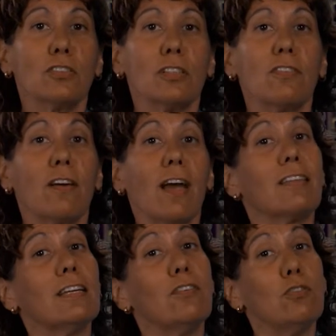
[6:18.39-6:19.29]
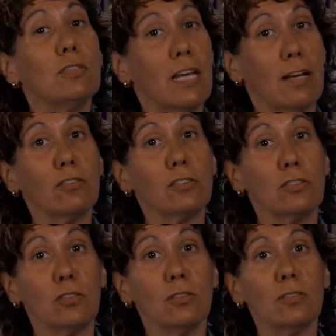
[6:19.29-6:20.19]
to the fact that if you tell
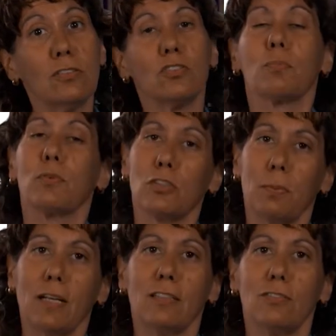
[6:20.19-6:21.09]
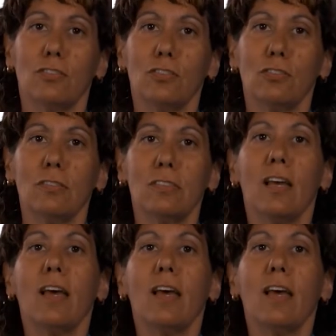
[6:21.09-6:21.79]
students or prospective students